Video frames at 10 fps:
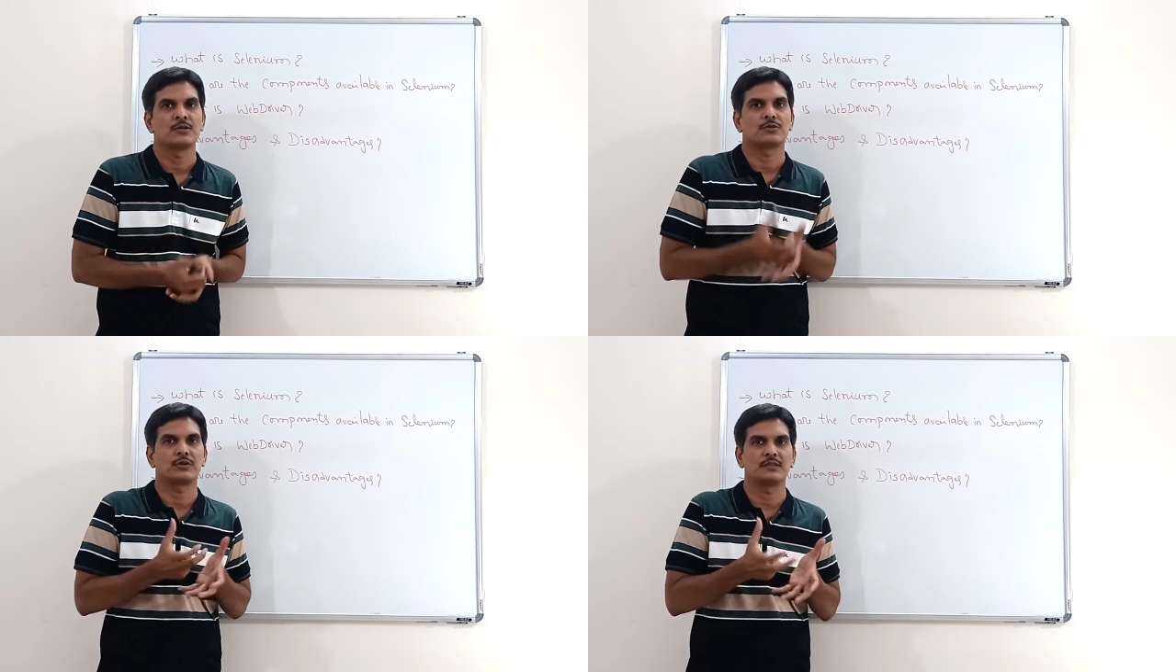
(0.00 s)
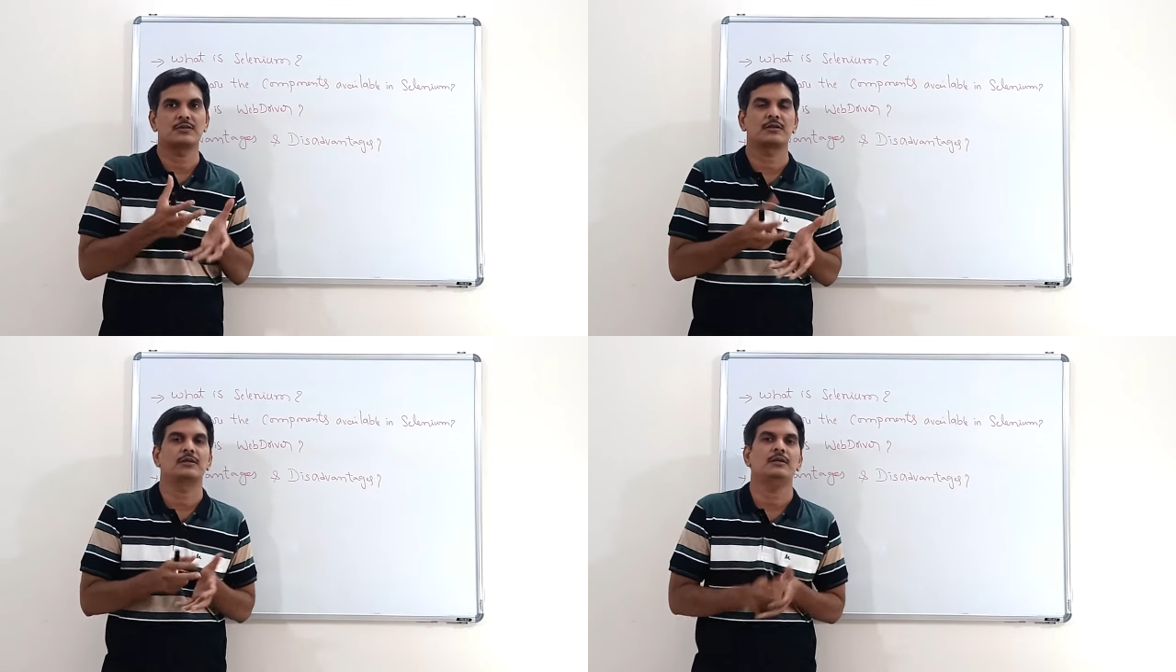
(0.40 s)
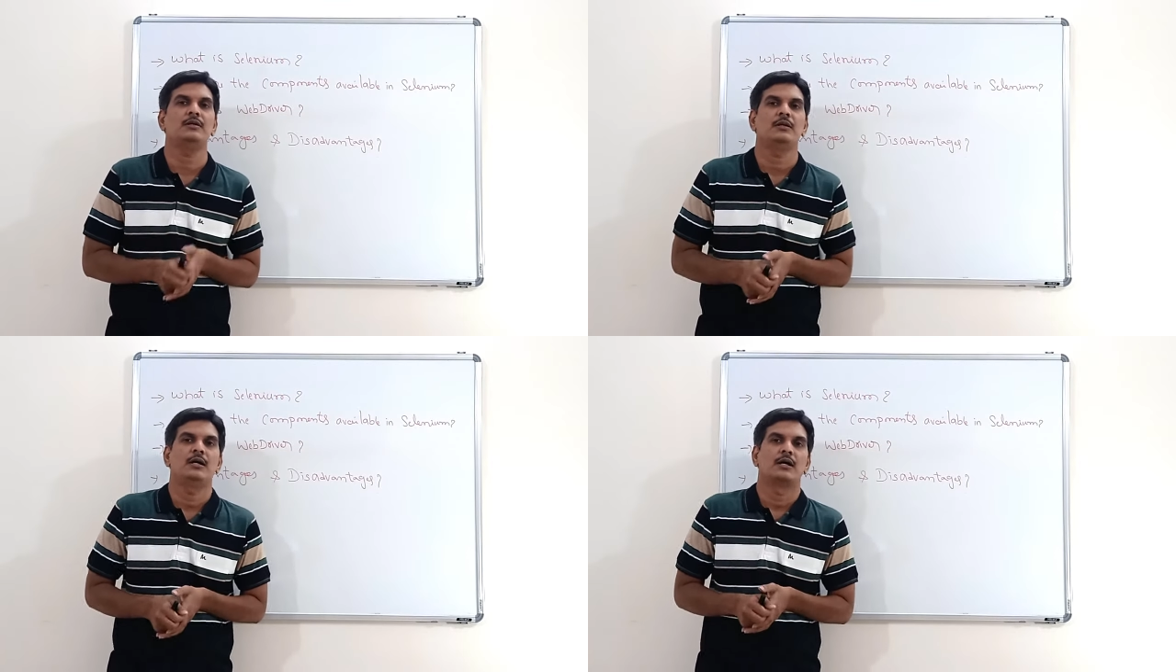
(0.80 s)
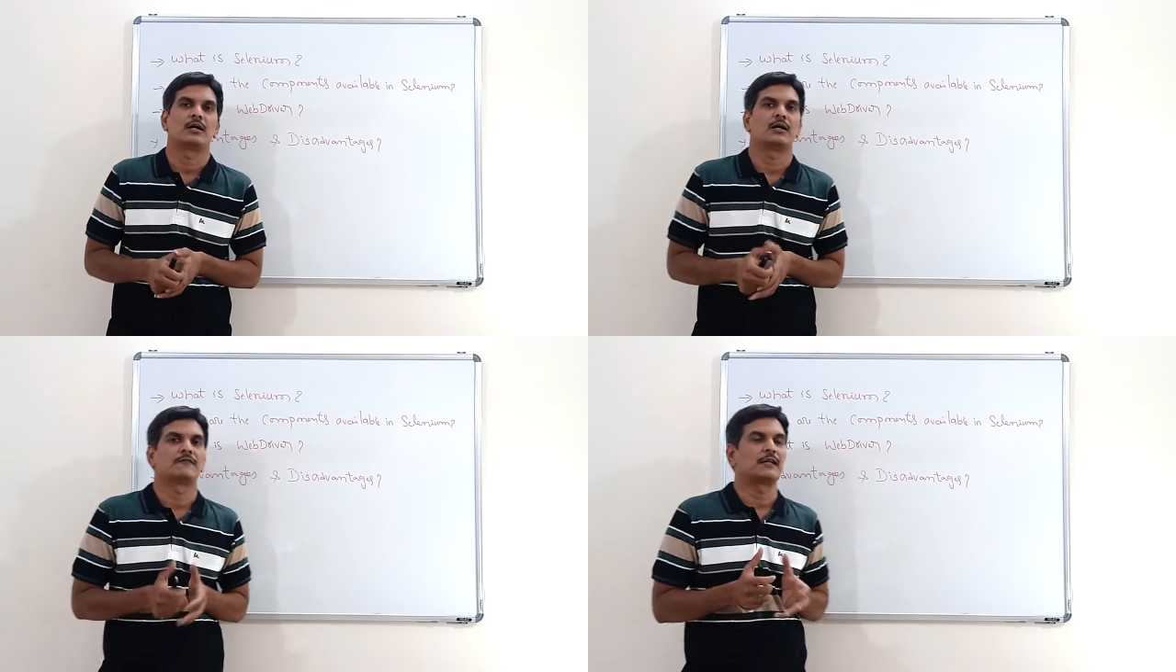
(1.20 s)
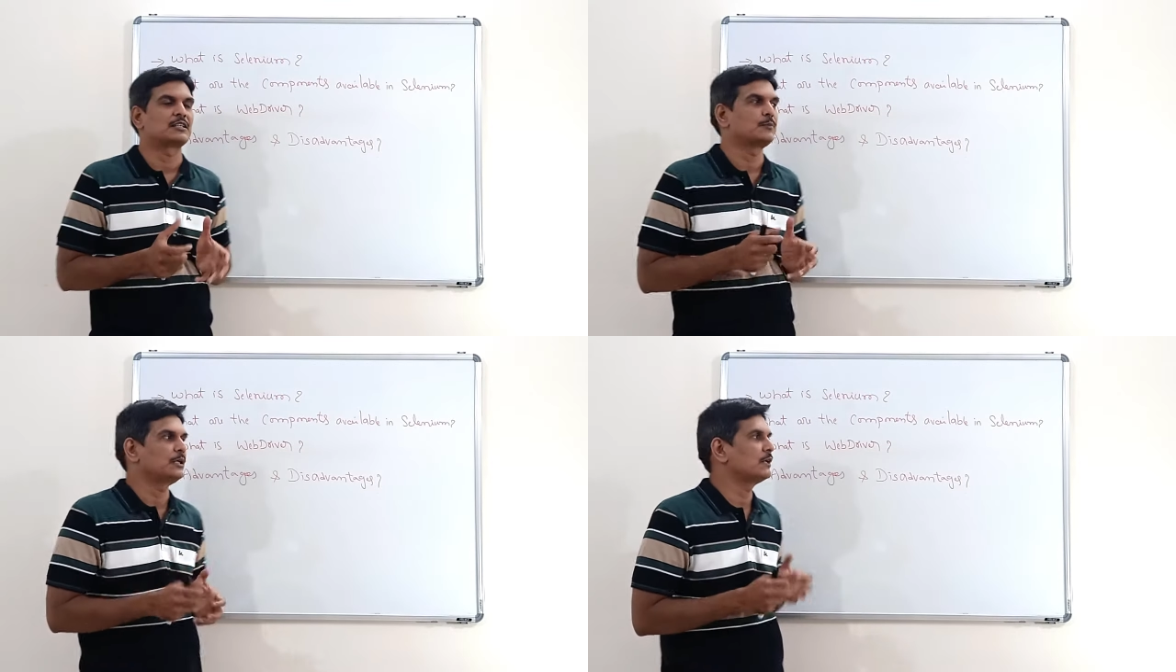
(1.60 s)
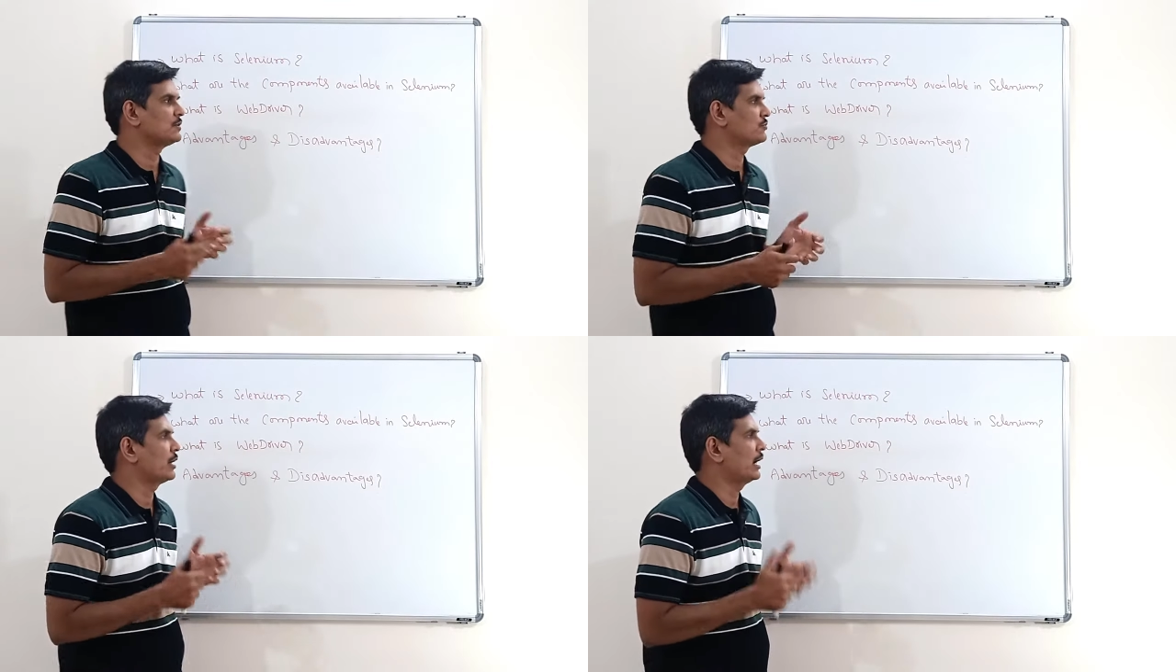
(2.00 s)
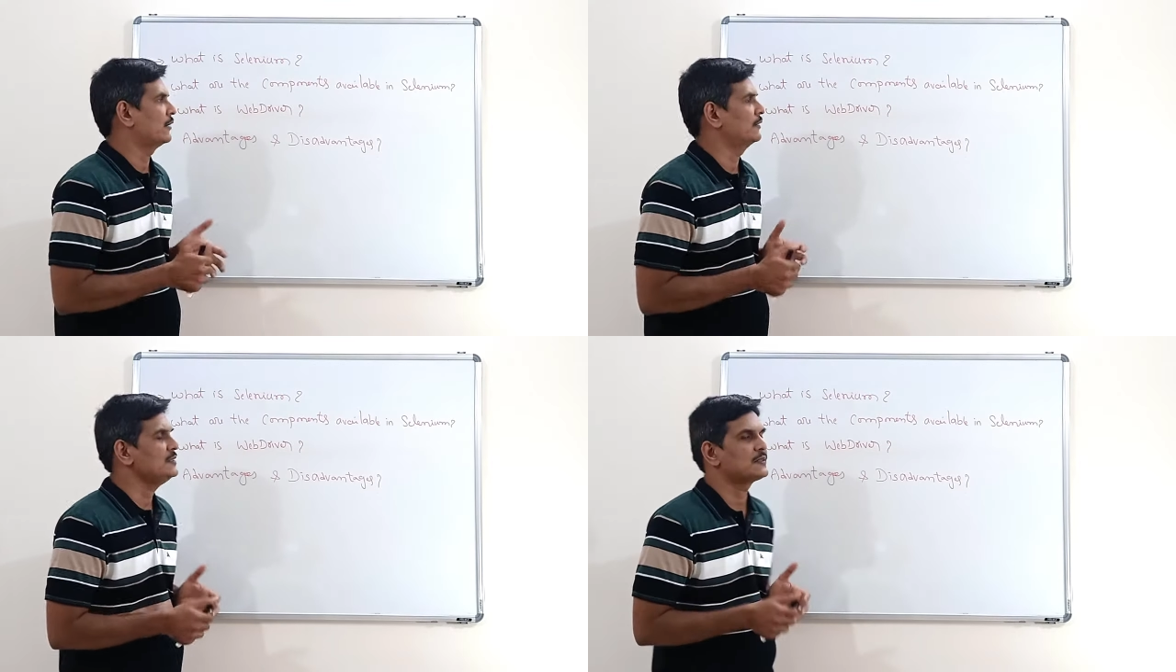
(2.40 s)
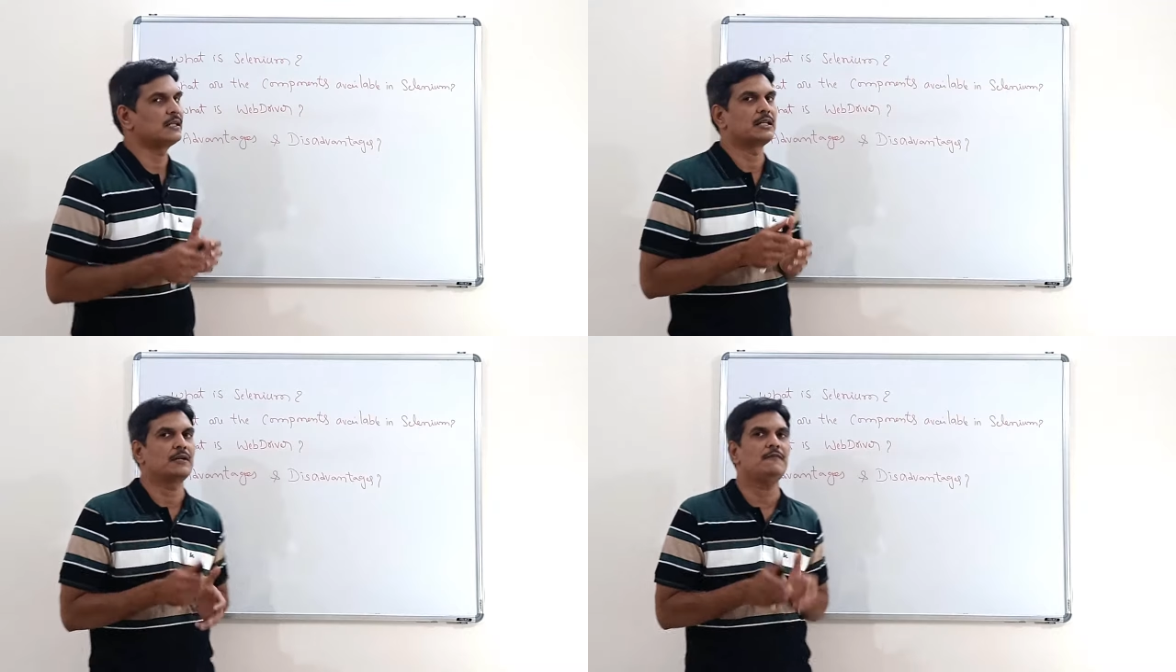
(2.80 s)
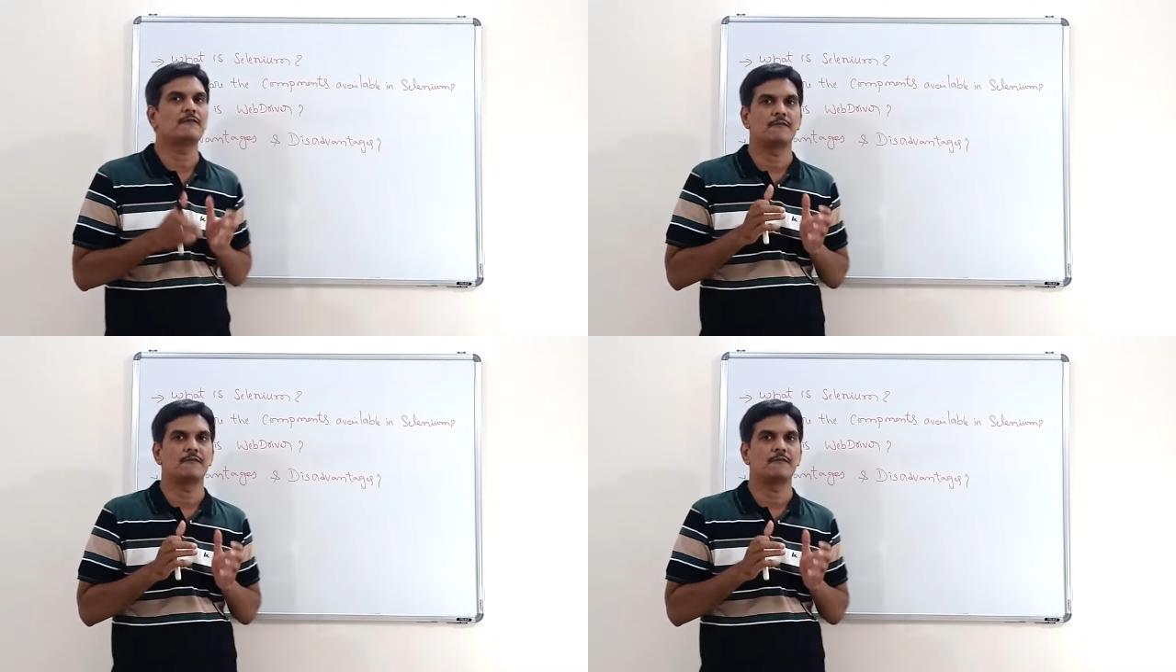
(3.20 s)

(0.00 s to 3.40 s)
So these are the uh, flexibility which we have in Selenium